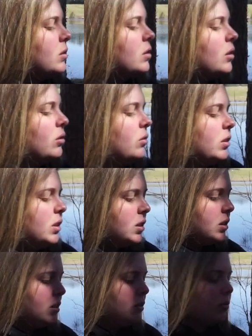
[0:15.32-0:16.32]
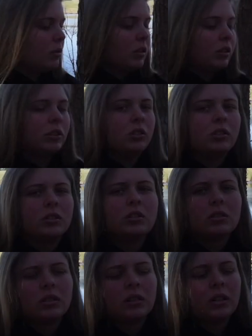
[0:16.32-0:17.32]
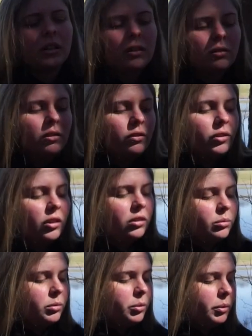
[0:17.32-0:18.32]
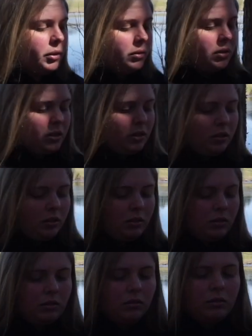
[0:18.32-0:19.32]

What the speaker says: So this is what it looks like. I don't know if y'all are gonna be able to see it.